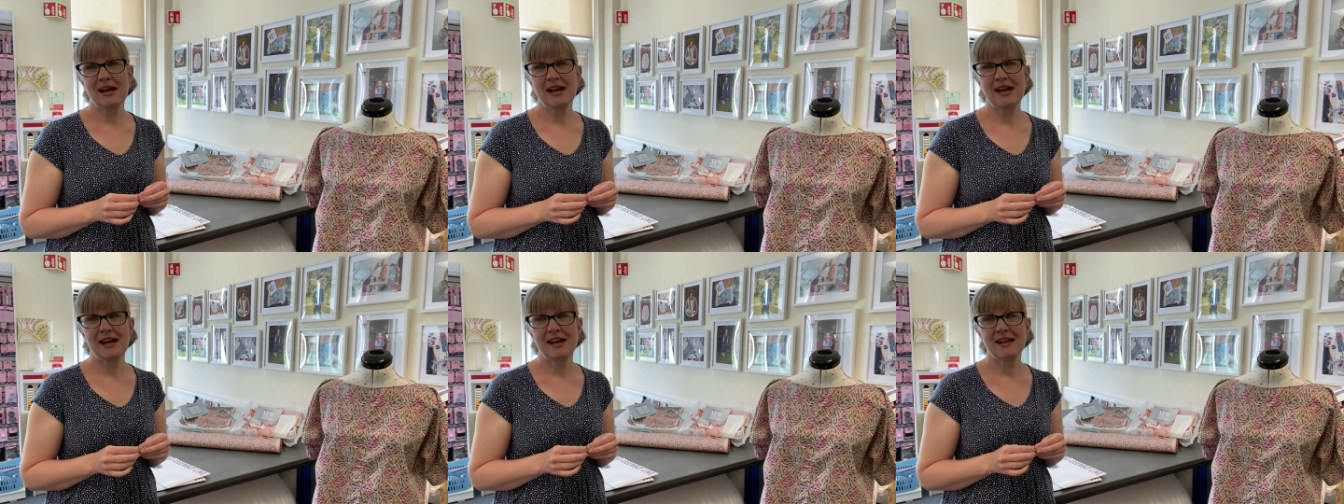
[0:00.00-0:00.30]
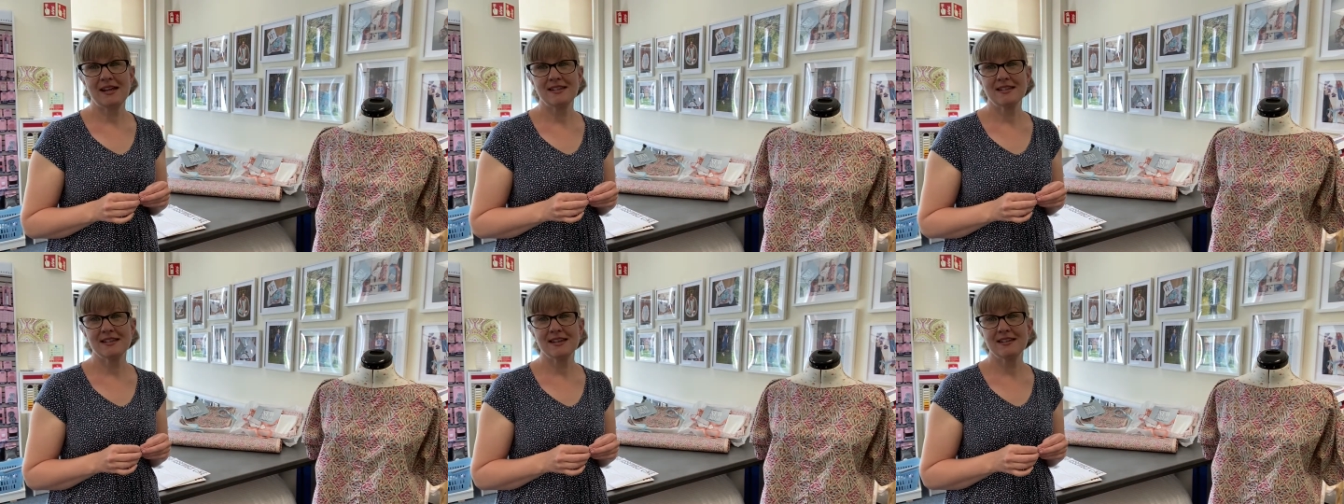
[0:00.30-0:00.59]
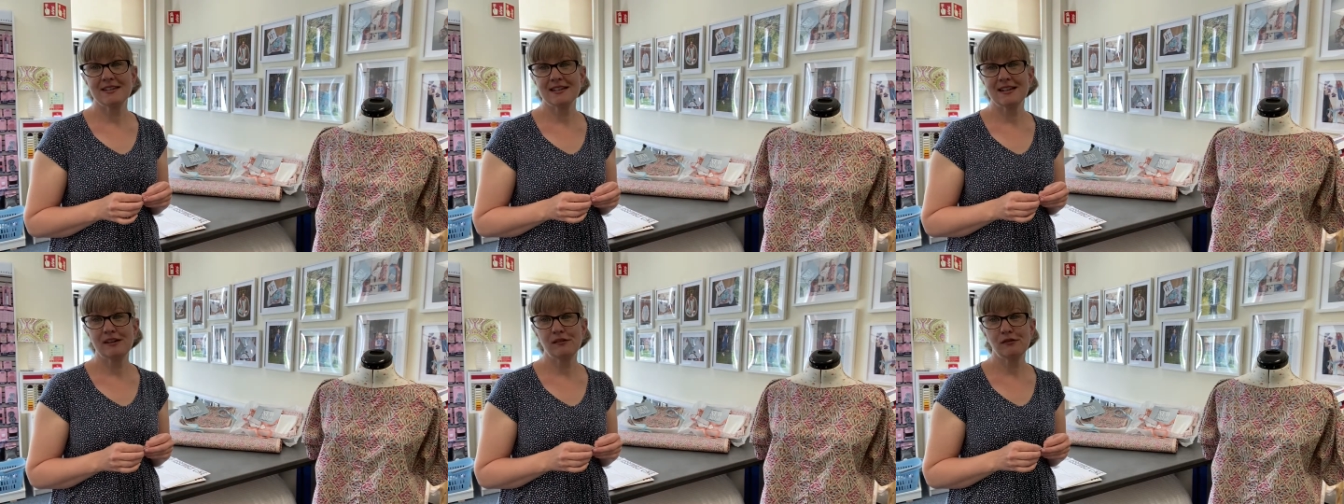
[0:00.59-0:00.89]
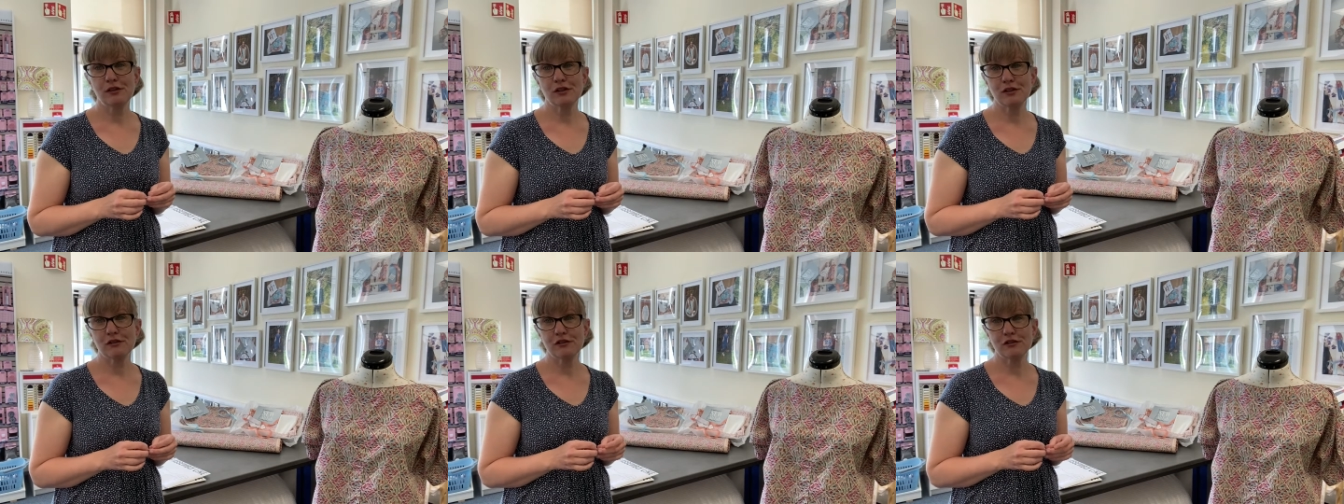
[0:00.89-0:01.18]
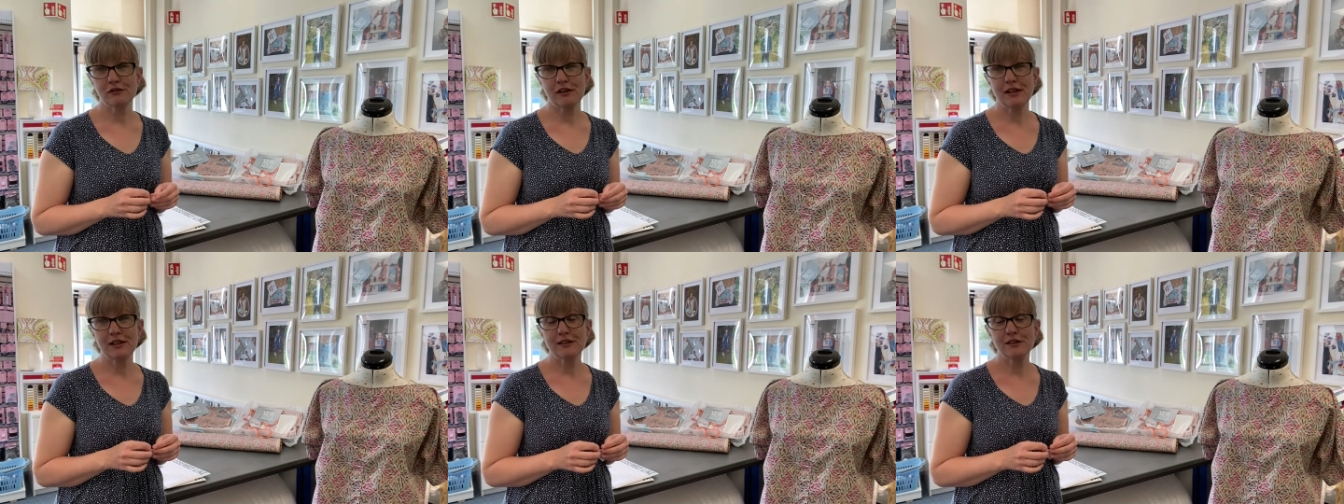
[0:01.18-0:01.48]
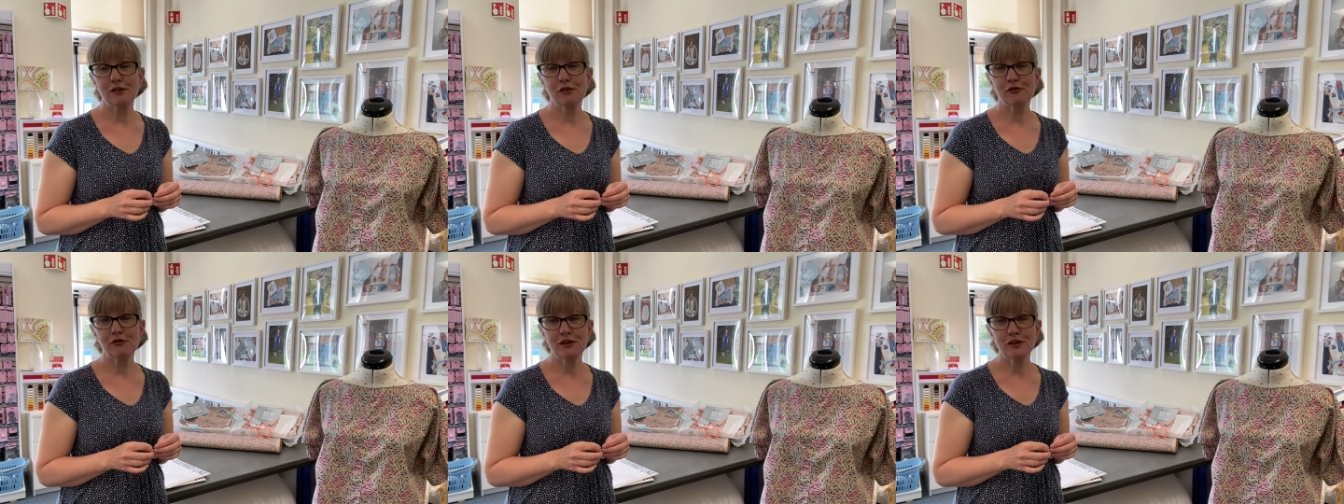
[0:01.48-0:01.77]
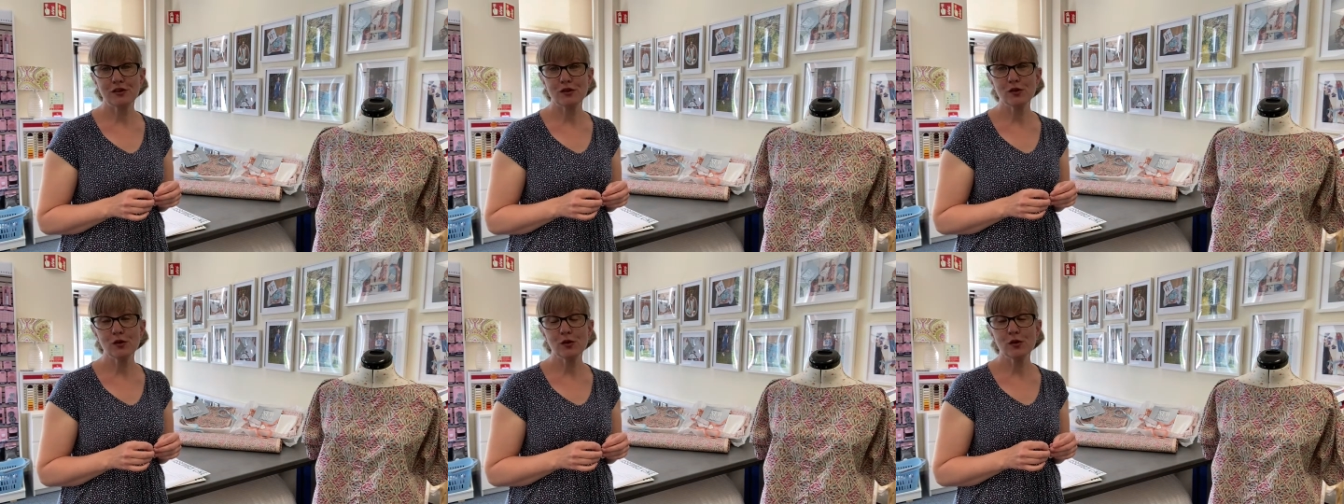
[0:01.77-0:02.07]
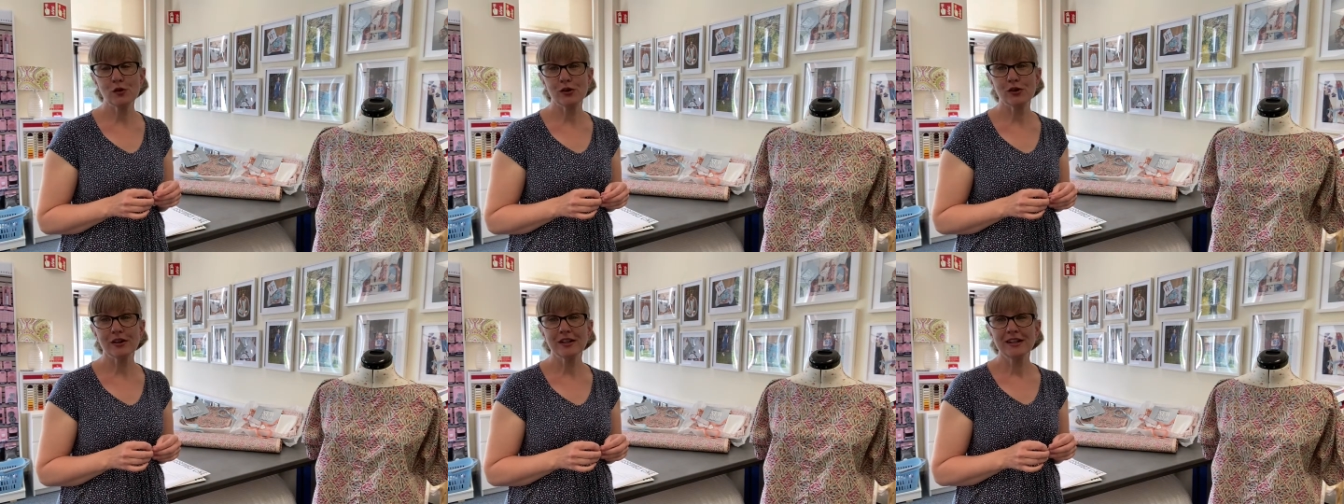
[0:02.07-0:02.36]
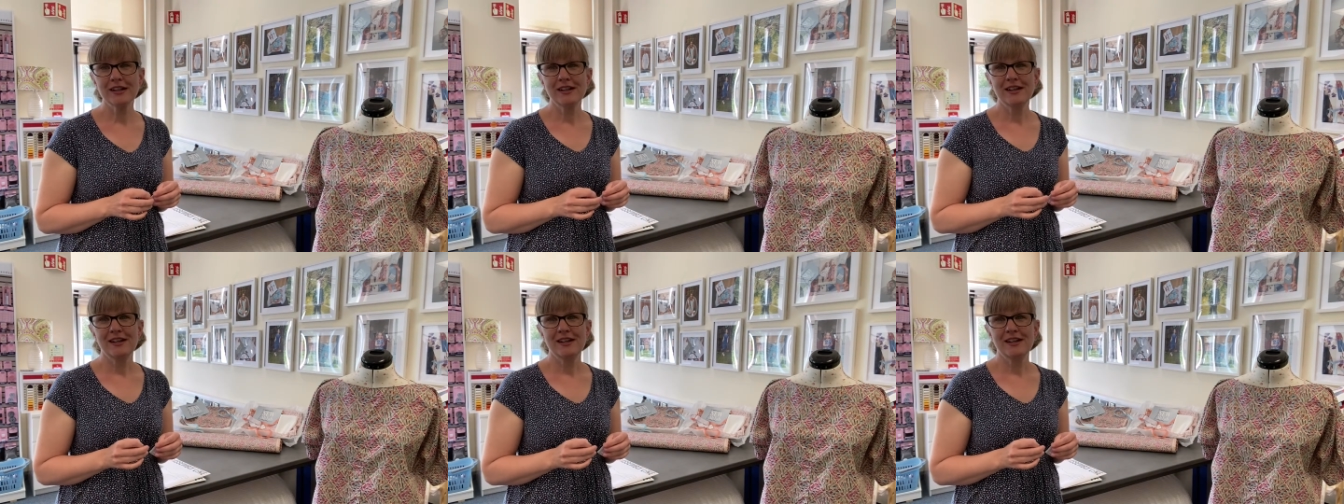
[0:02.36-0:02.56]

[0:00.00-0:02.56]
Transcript: and delivered straight to your front door.